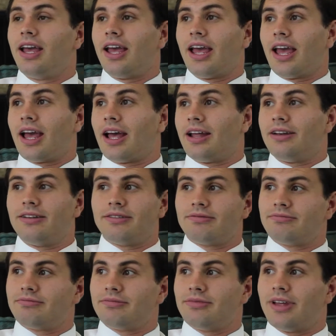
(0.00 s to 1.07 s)
And
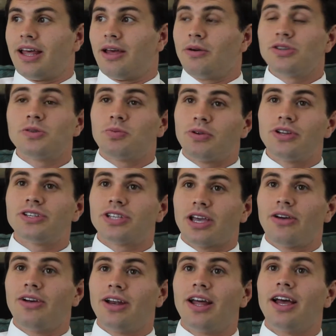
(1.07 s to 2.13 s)
it was a pretty
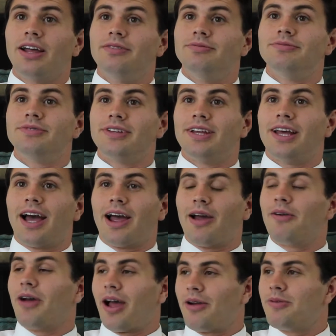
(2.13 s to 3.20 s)
scary night.
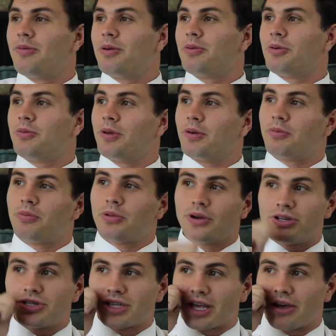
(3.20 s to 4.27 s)
I remember being
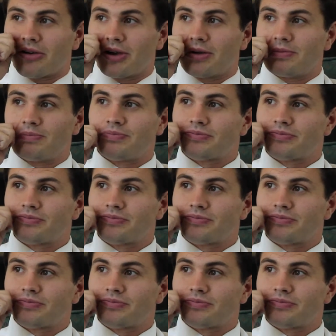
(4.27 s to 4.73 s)
pretty scary,